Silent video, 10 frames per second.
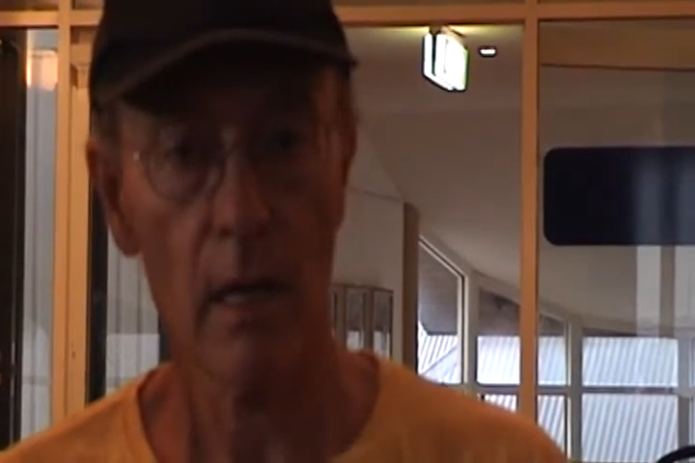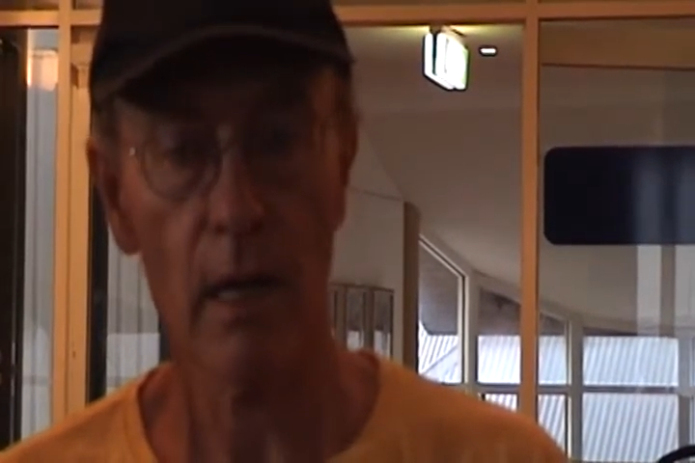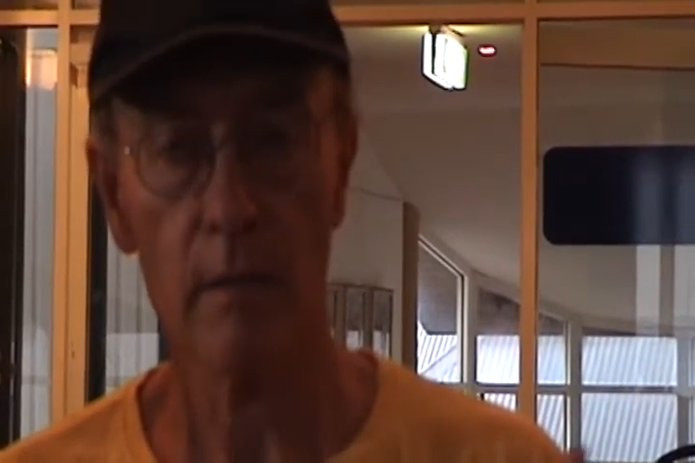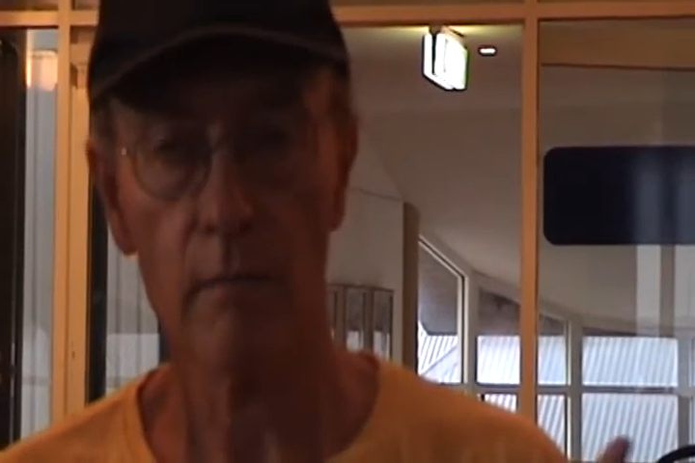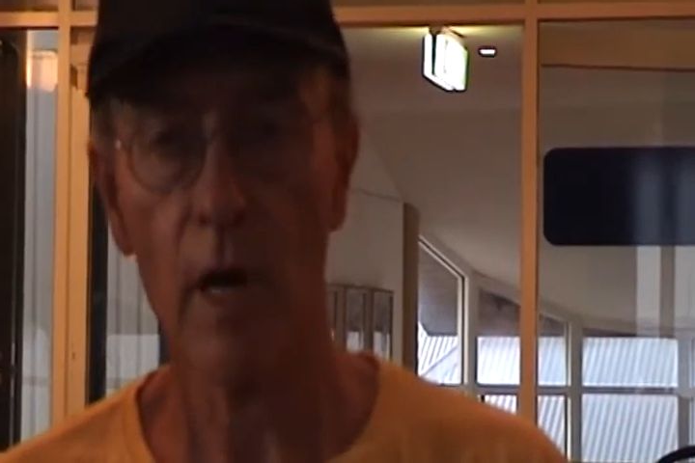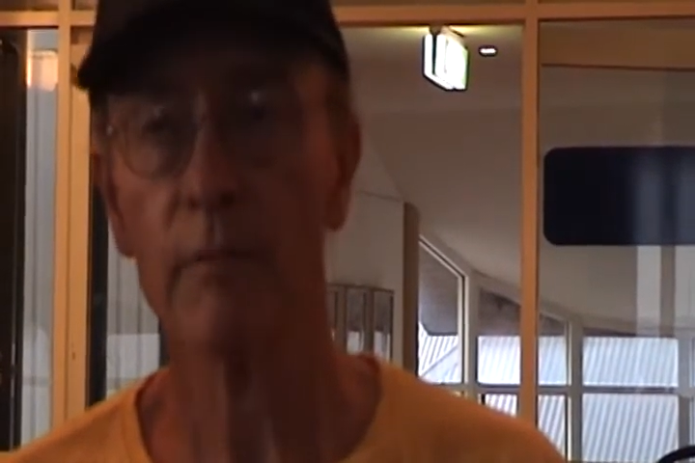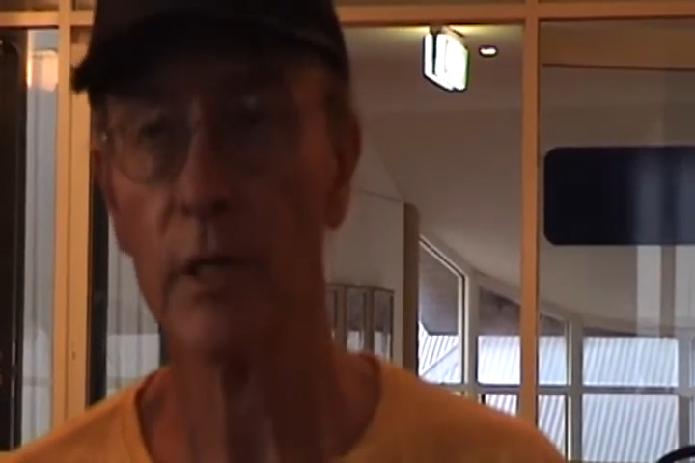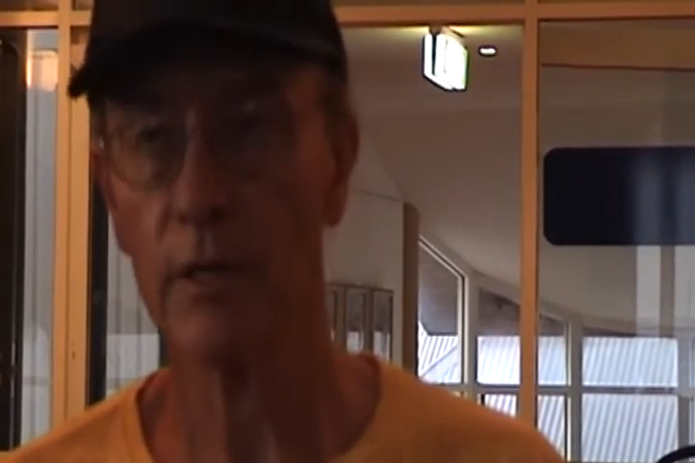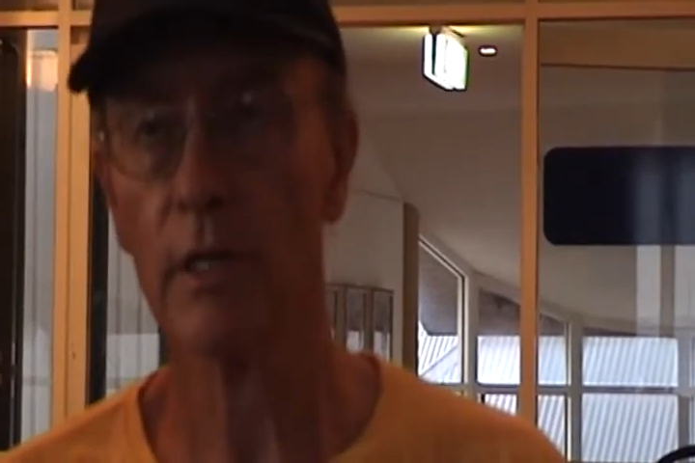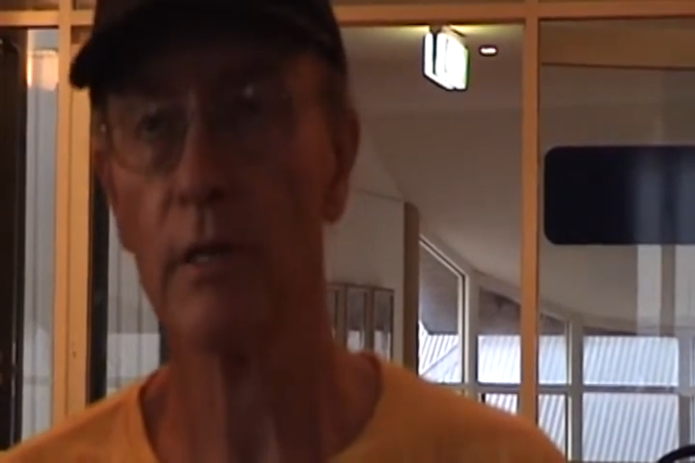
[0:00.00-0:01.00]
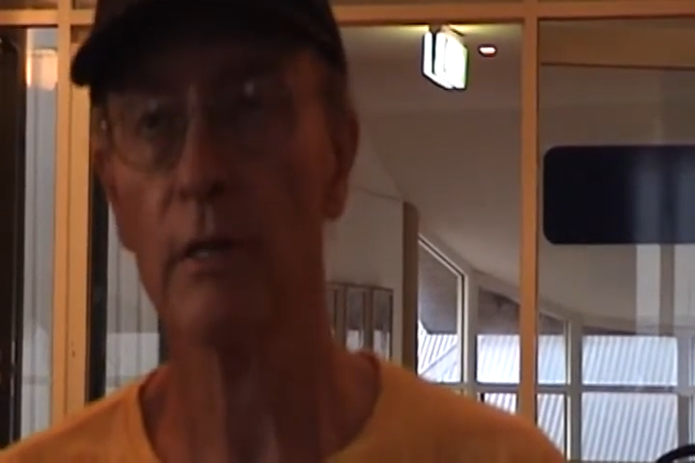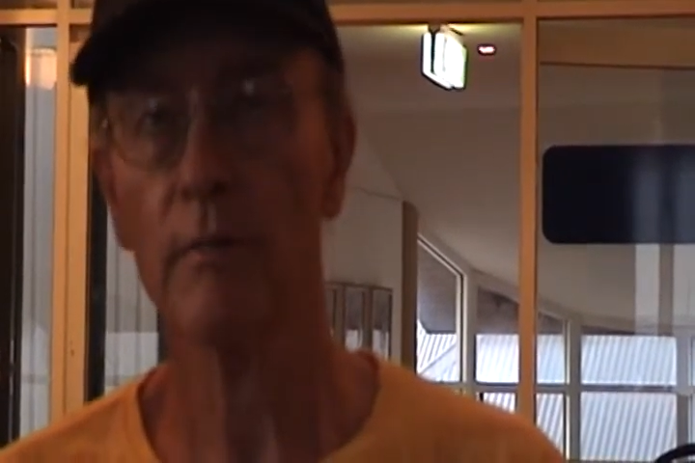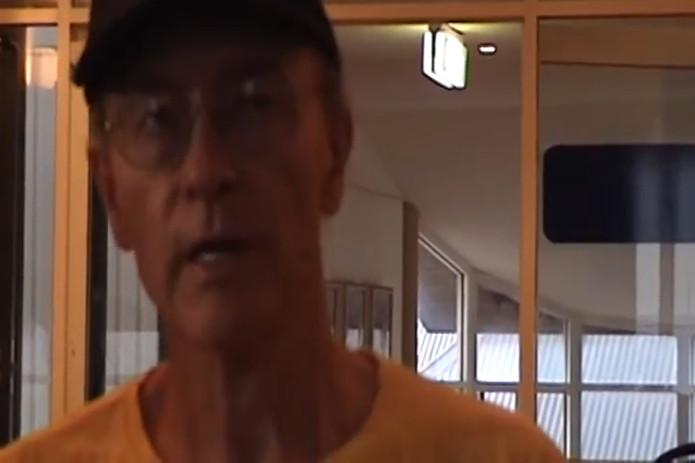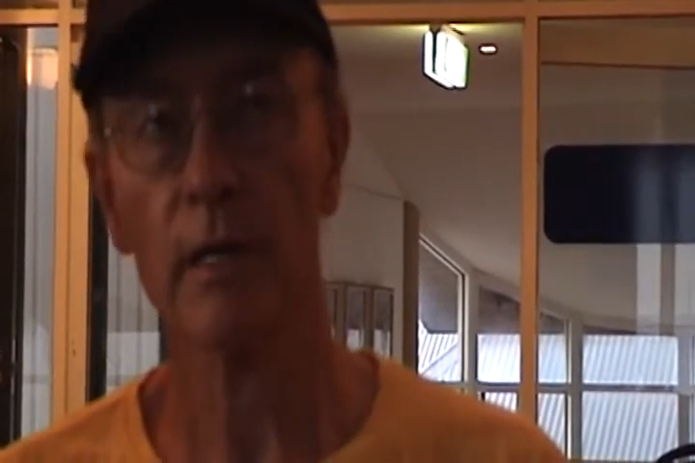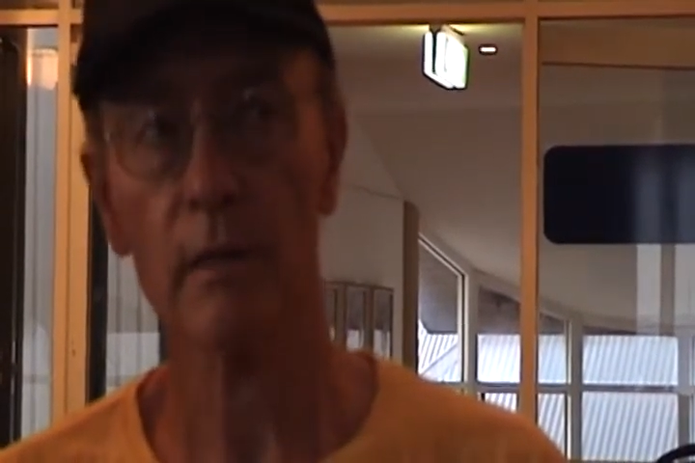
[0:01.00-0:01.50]
And I'm concerned
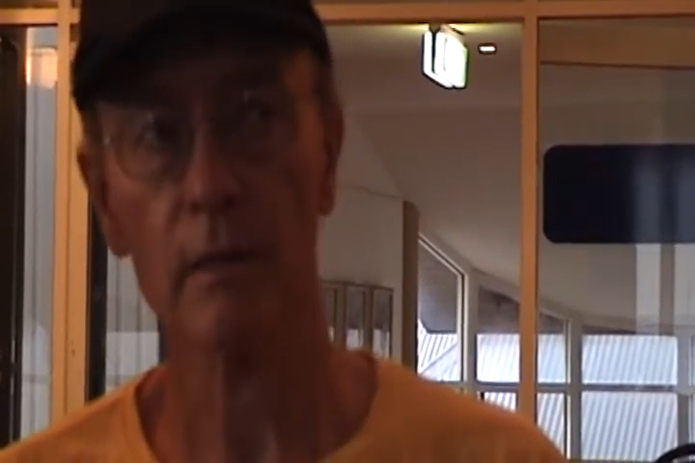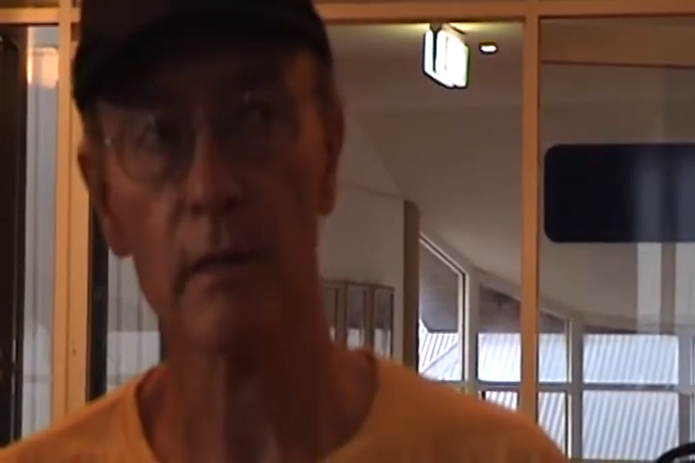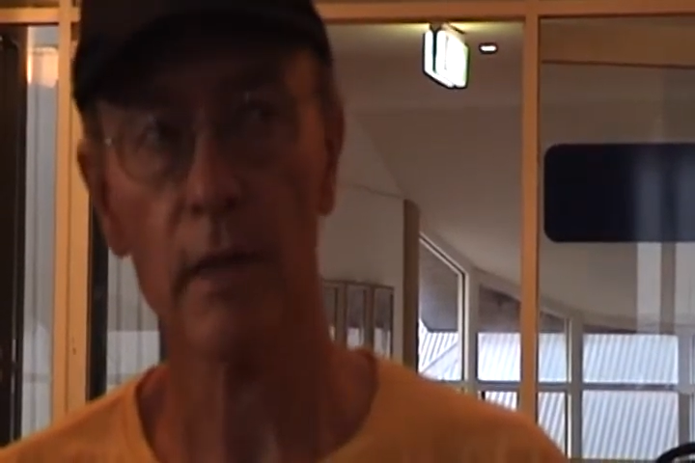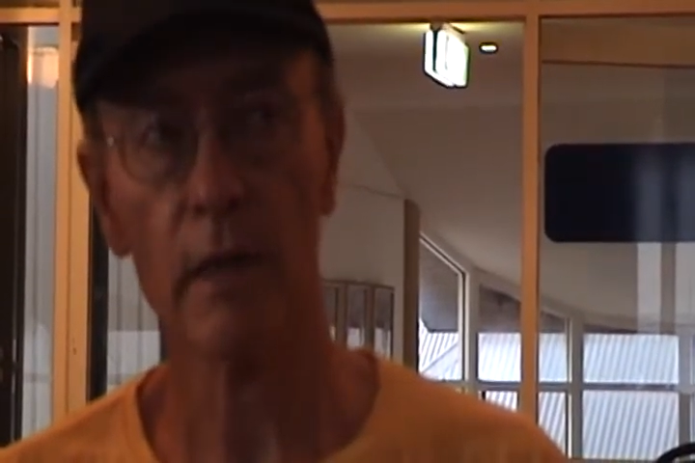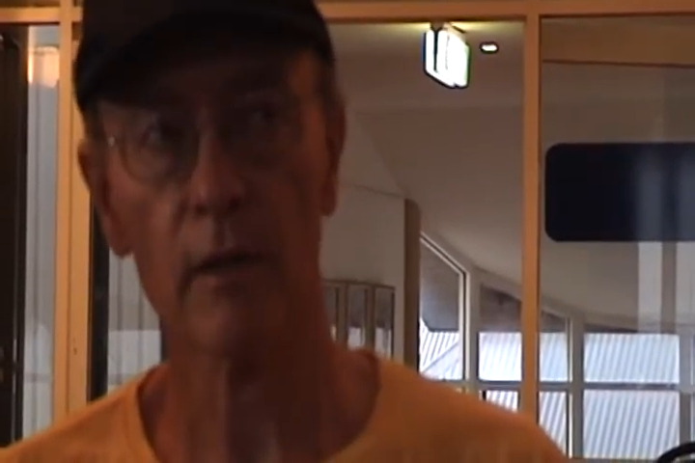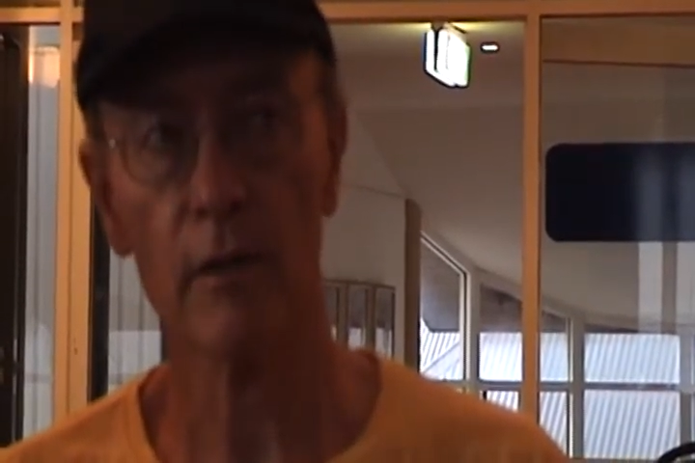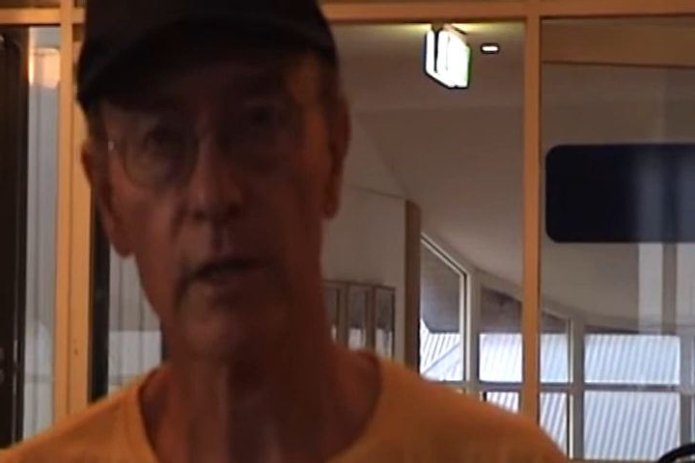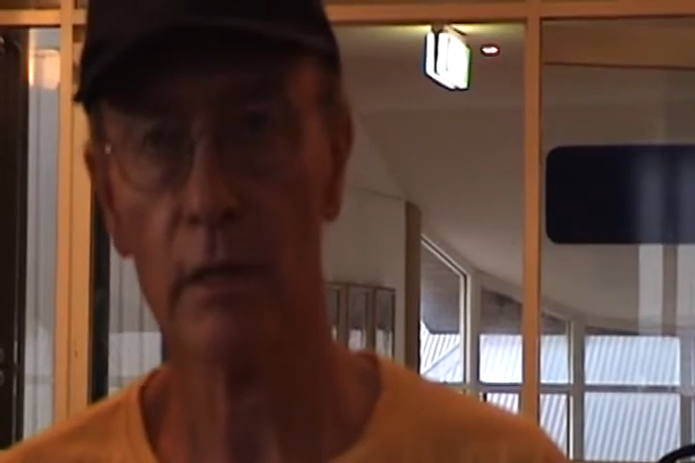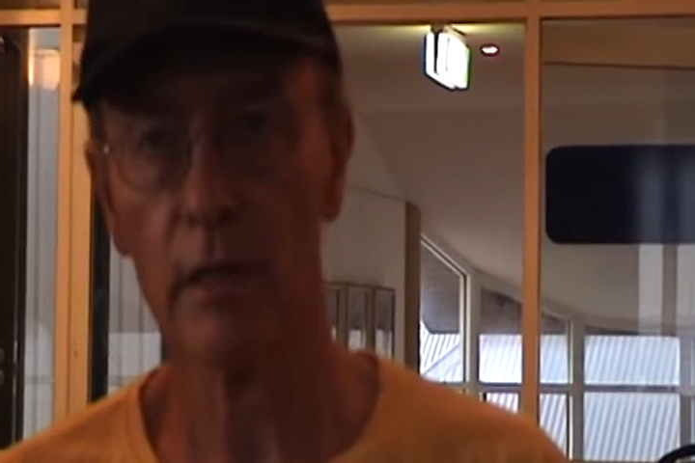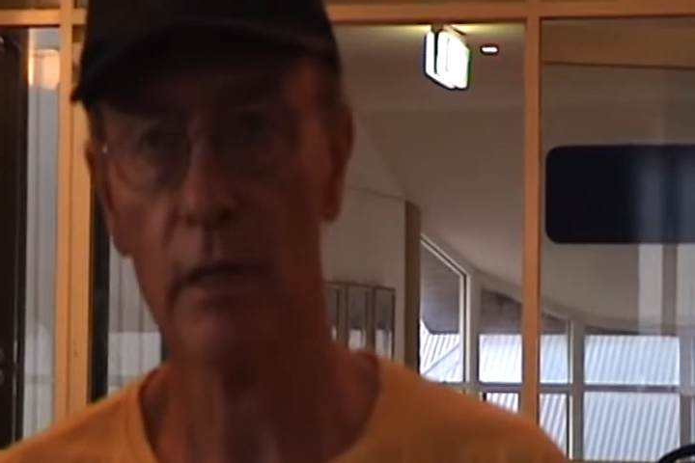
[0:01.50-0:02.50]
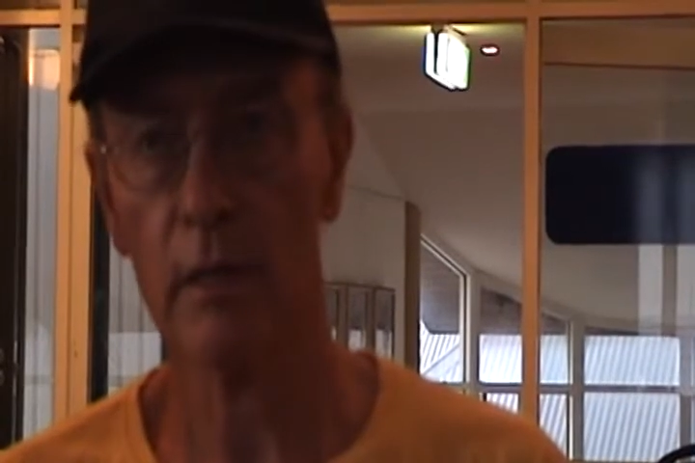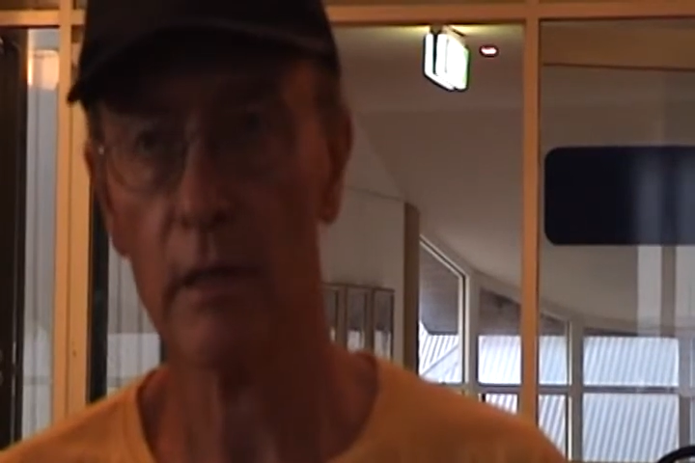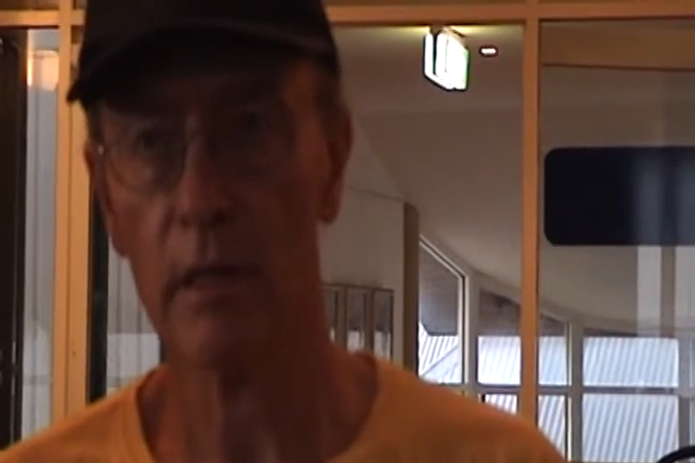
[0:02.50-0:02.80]
about the increase in,